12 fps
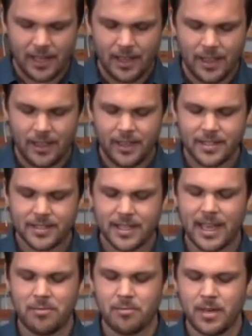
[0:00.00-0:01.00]
This
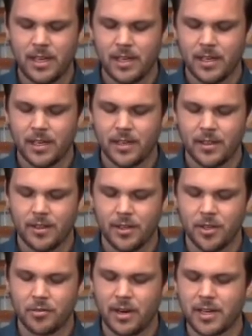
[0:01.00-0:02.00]
kept me the
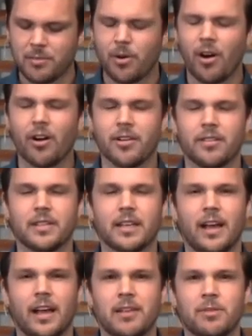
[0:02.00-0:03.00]
greater part of the
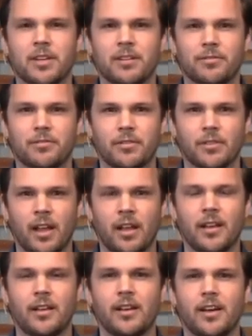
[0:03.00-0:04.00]
time in a
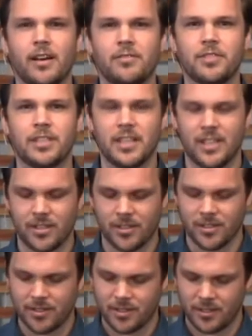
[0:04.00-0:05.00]
flood of
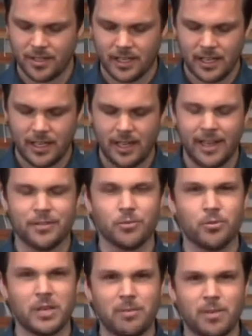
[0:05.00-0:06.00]
tears and
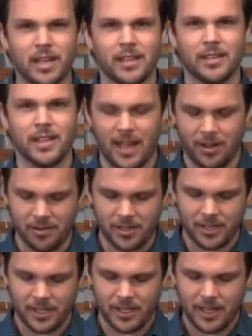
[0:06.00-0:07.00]
weeping aloud.
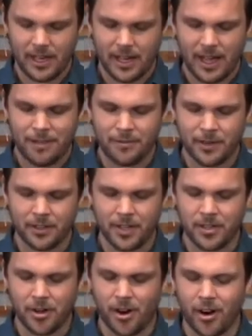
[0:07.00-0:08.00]
I felt
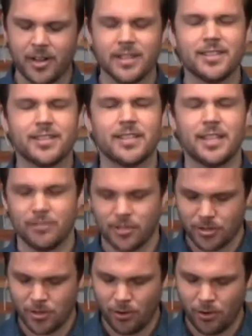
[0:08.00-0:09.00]
an ardency of
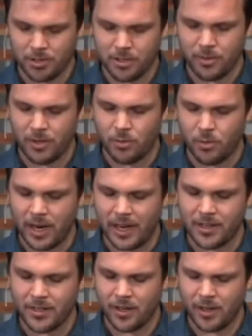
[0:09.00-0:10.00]
soul to be what I
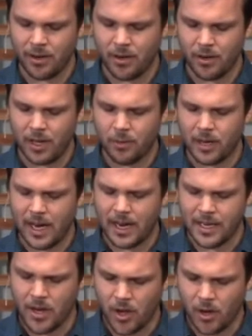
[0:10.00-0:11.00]
know, what I
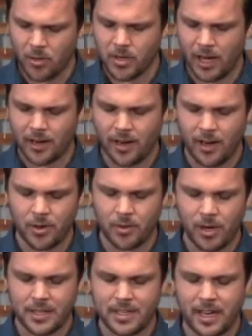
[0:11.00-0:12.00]
know not
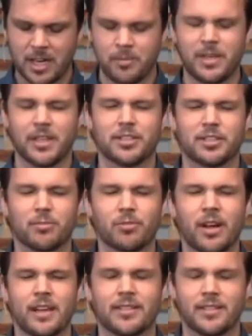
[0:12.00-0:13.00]
otherwise how to be
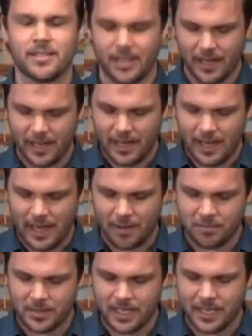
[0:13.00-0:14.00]
expressed,
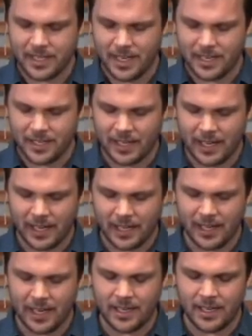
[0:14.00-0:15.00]
emptied and
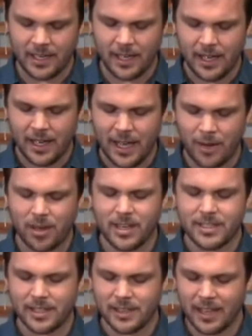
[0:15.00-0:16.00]
annihilated. I wanted
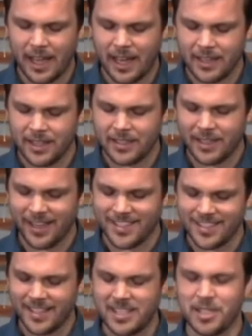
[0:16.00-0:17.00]
to lie in the
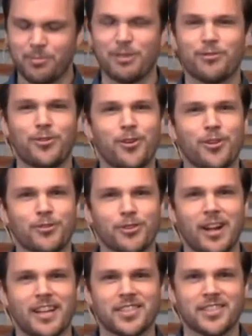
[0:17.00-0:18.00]
dust and to be full of
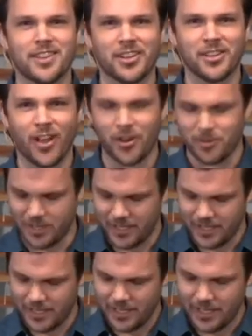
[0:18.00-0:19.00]
Christ alone,
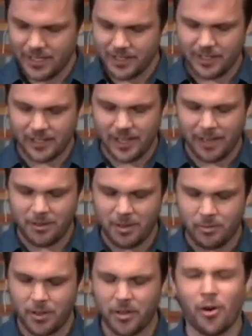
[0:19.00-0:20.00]
to love him
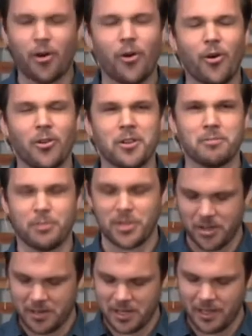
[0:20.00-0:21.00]
with a whole and
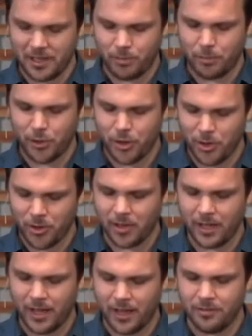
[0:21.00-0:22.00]
pure, pure
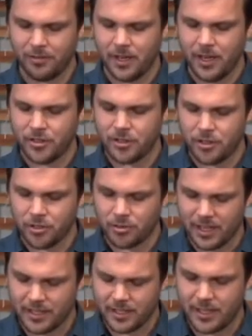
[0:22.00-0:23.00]
love, to
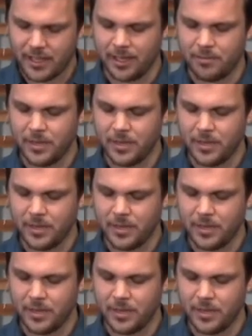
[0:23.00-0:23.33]
trust in him,